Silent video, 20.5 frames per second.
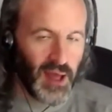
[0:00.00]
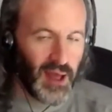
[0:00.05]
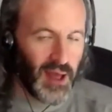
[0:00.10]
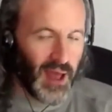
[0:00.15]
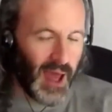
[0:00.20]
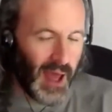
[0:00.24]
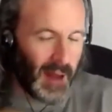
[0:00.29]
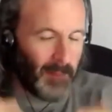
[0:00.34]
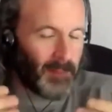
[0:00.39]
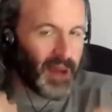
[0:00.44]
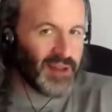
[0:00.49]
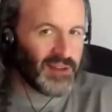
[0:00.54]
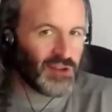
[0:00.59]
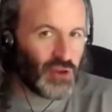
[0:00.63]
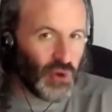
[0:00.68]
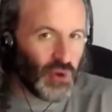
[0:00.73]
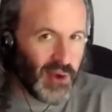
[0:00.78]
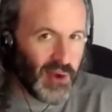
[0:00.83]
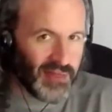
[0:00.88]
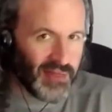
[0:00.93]
And by
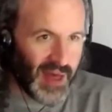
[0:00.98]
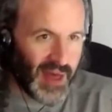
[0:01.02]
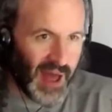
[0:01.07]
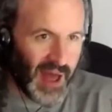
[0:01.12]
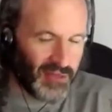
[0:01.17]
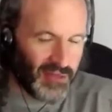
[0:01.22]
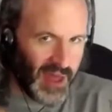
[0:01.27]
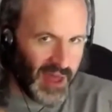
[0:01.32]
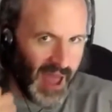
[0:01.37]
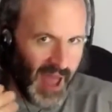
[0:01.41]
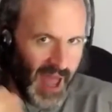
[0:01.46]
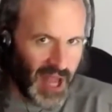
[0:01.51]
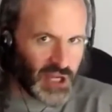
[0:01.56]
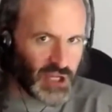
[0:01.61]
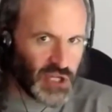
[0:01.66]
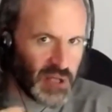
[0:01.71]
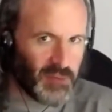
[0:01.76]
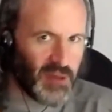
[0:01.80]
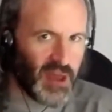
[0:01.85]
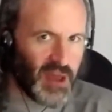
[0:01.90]
doing that, they actually
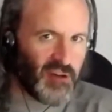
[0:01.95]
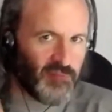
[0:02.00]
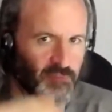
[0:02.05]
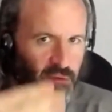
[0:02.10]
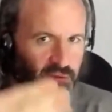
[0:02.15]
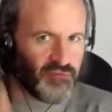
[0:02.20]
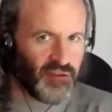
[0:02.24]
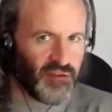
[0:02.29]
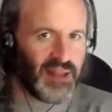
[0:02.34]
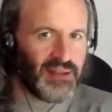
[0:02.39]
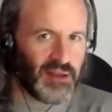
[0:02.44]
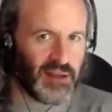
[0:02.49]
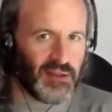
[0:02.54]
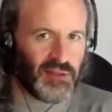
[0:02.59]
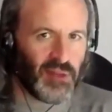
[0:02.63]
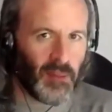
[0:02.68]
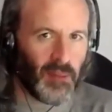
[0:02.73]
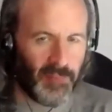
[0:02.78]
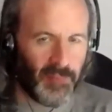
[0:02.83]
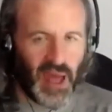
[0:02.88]
may have prevented the
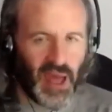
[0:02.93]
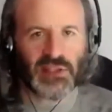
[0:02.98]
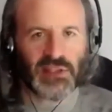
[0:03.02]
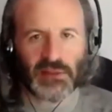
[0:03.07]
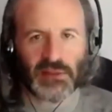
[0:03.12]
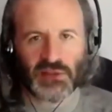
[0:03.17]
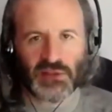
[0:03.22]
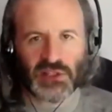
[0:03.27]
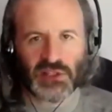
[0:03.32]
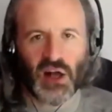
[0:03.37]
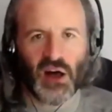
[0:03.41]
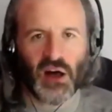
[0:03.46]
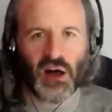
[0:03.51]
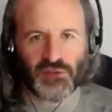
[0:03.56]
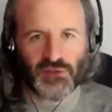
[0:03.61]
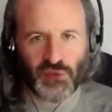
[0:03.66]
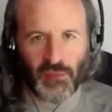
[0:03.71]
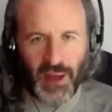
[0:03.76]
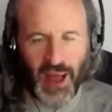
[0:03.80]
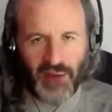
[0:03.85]
banks themselves
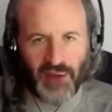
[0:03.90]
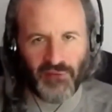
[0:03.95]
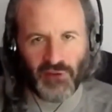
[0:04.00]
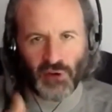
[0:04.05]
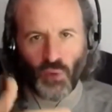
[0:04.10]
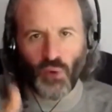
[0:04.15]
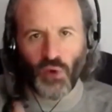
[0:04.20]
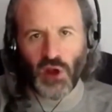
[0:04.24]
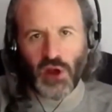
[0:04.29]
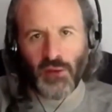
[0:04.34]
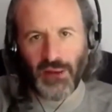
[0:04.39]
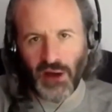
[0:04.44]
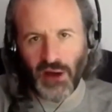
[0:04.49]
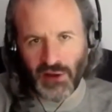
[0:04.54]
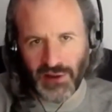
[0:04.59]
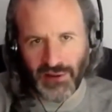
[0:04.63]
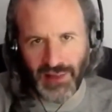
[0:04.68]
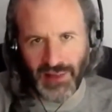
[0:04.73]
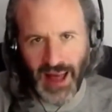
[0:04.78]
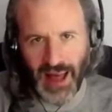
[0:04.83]
from having to worry about
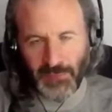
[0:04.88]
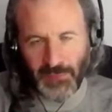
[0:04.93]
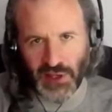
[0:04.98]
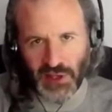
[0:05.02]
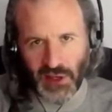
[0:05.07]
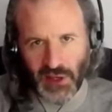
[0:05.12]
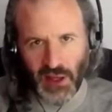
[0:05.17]
collapsing.